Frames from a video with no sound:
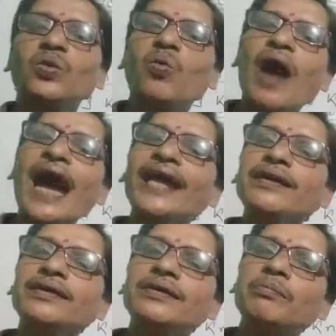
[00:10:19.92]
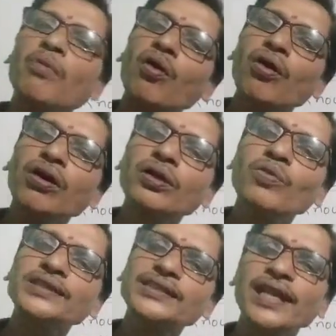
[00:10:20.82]
Why Mohan
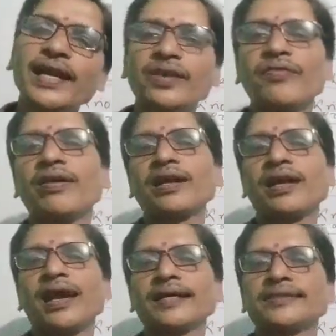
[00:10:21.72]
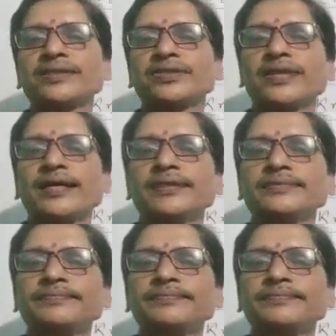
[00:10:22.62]
was late for class today?